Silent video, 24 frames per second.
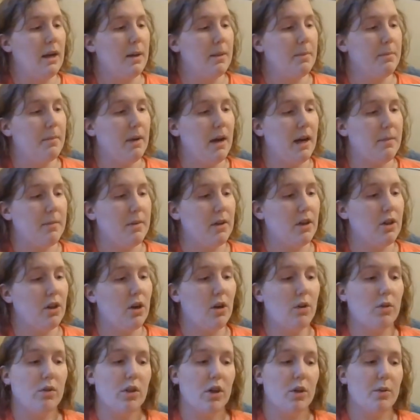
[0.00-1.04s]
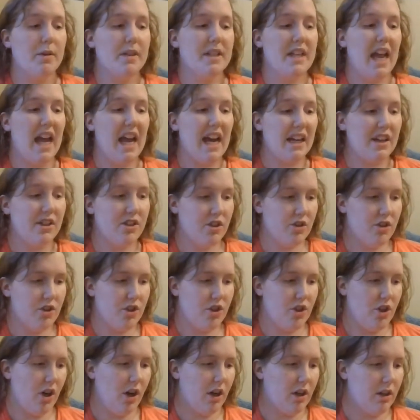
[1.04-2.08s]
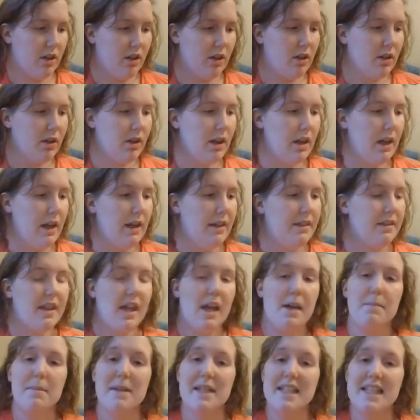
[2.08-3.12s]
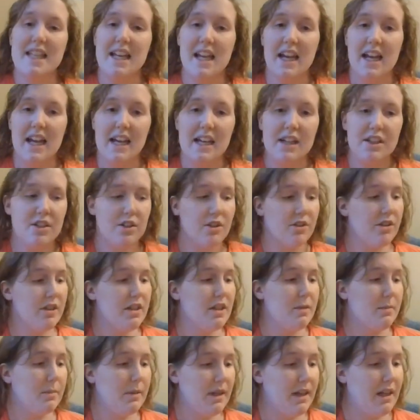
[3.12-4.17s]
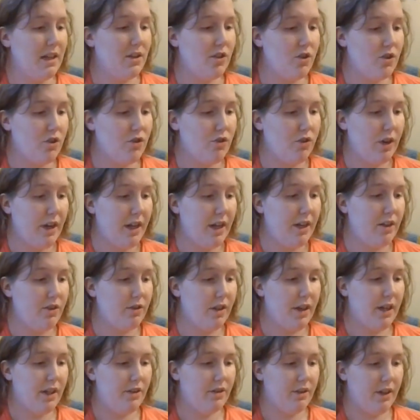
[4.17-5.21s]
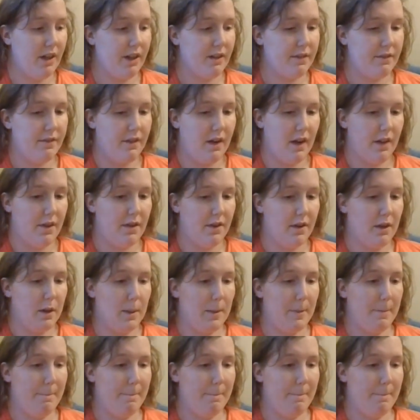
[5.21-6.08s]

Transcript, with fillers: Mama Coco is Hector's daughter. That means Hector is Miguel's great great grandfather.